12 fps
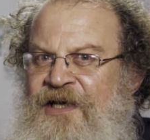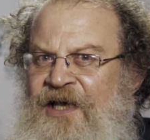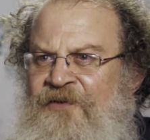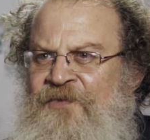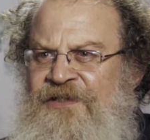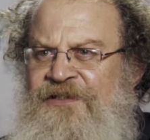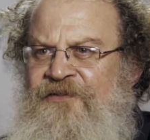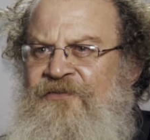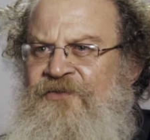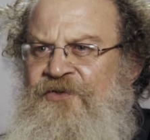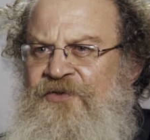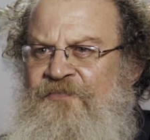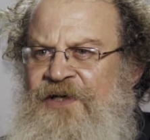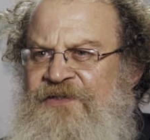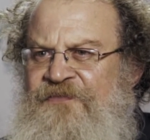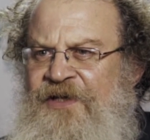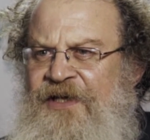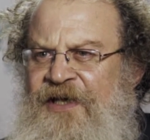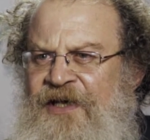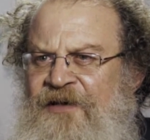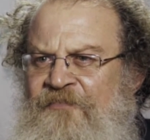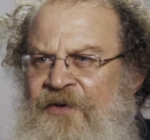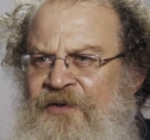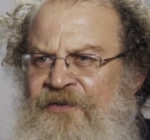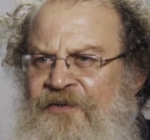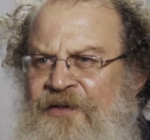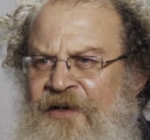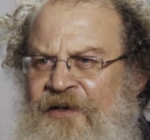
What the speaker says: And we're still too much thinking about